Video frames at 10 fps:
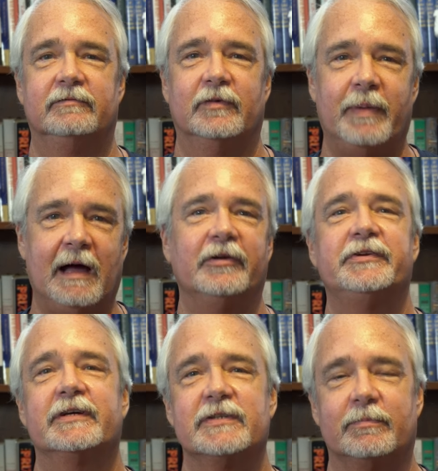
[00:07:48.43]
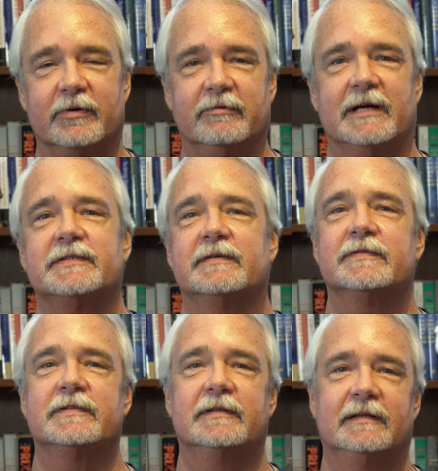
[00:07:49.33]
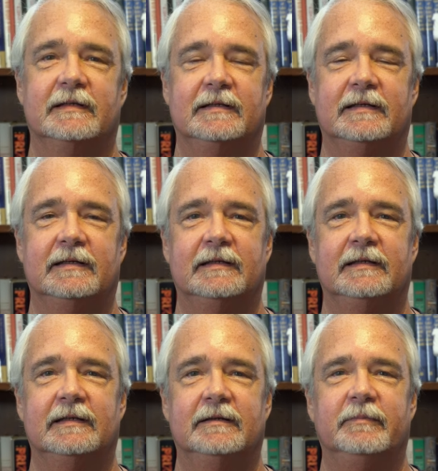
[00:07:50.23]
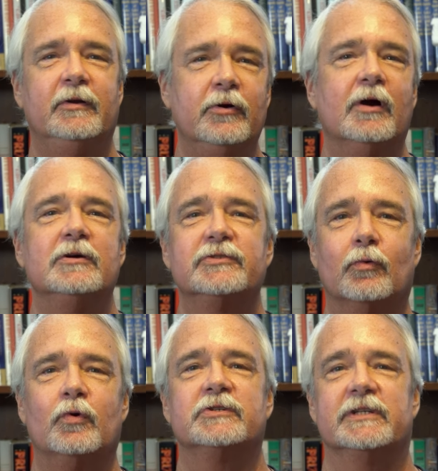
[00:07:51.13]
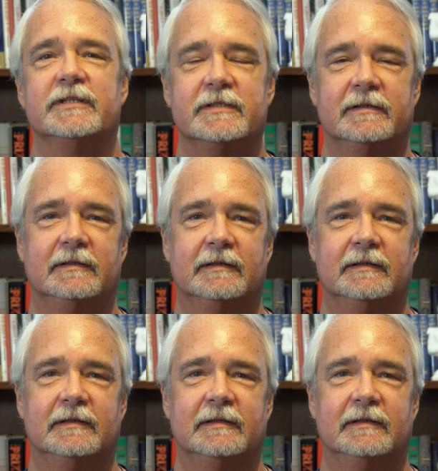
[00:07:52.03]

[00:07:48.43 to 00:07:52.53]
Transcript: The politics of progressives. I mean, who goes to orgies?